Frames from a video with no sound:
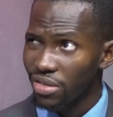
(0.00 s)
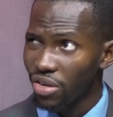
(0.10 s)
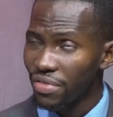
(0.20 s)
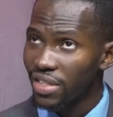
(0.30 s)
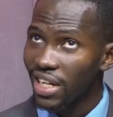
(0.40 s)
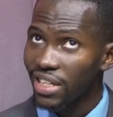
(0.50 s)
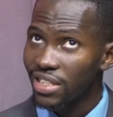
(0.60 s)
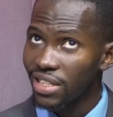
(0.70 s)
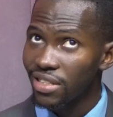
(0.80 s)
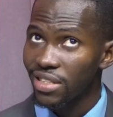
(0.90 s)

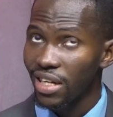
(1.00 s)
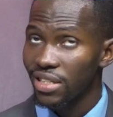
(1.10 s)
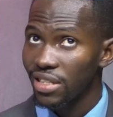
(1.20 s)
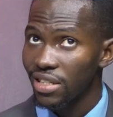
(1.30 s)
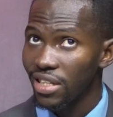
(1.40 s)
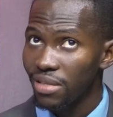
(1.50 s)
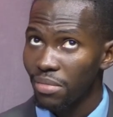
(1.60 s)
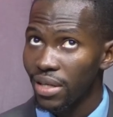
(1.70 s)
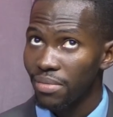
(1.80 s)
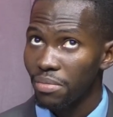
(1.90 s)
COVID-19 started in
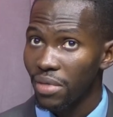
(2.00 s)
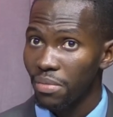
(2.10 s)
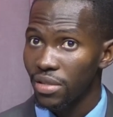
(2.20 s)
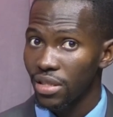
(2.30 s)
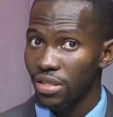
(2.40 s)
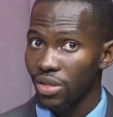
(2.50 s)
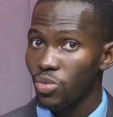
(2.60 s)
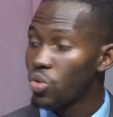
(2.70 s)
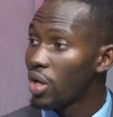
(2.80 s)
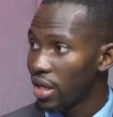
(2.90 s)
my presence in
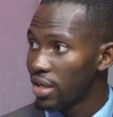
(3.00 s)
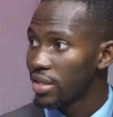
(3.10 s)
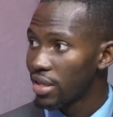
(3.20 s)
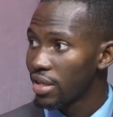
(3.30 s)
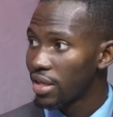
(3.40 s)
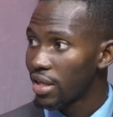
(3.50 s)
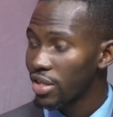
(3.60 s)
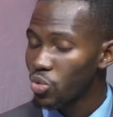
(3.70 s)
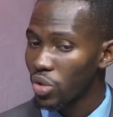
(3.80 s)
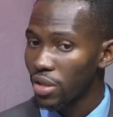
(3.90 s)
Wuhan.
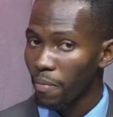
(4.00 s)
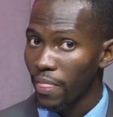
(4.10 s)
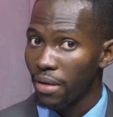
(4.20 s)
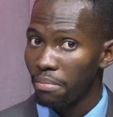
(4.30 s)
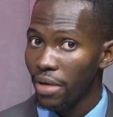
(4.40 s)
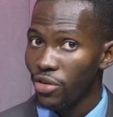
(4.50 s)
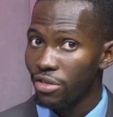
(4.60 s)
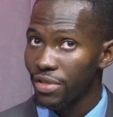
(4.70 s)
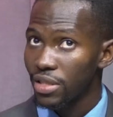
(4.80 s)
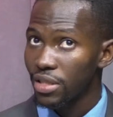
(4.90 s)
Actually, my
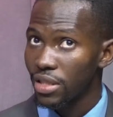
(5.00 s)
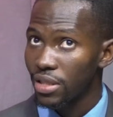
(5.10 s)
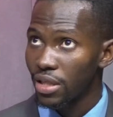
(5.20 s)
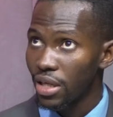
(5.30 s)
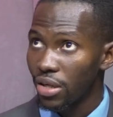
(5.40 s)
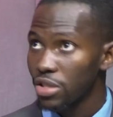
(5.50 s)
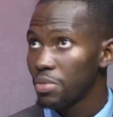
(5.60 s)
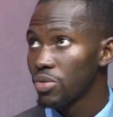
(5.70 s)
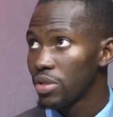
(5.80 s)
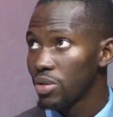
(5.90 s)
university
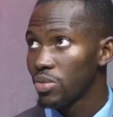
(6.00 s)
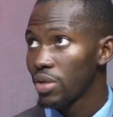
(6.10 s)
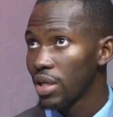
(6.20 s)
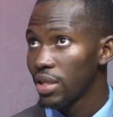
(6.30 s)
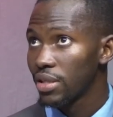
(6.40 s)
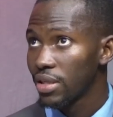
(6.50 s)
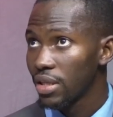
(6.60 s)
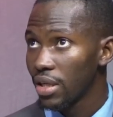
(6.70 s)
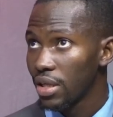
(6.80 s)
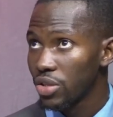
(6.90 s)
hospital in Wuhan,
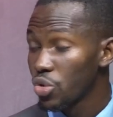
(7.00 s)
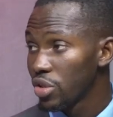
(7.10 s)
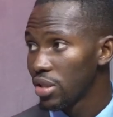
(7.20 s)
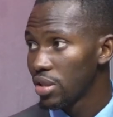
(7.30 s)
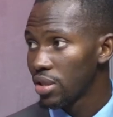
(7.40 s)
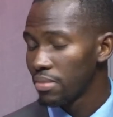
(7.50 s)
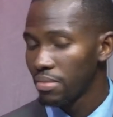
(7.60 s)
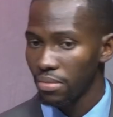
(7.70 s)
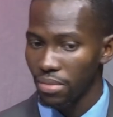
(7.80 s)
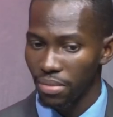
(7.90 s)
Tongji
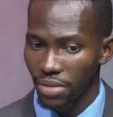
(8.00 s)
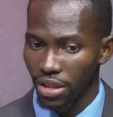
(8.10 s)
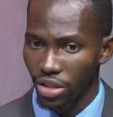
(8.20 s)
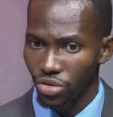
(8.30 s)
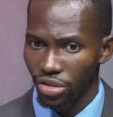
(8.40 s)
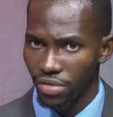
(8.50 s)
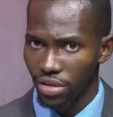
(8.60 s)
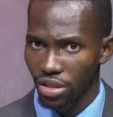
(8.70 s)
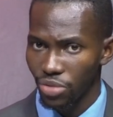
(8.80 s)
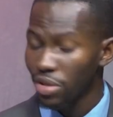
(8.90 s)
Medical
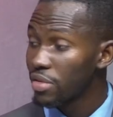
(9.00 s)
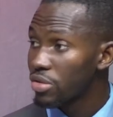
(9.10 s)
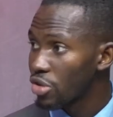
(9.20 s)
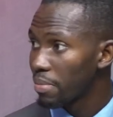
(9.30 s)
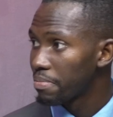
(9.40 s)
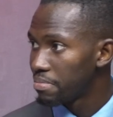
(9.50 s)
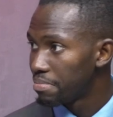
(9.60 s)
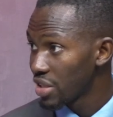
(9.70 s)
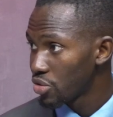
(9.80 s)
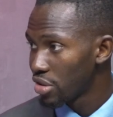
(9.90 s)
University, is one of the top
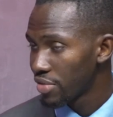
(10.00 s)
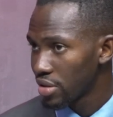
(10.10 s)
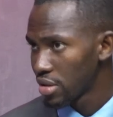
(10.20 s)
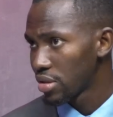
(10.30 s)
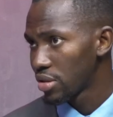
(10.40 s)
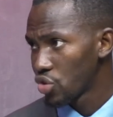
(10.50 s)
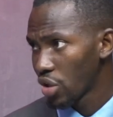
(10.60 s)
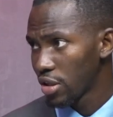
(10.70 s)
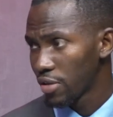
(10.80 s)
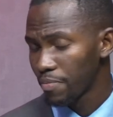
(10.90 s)
best universities in
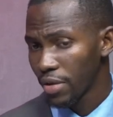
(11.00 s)
China.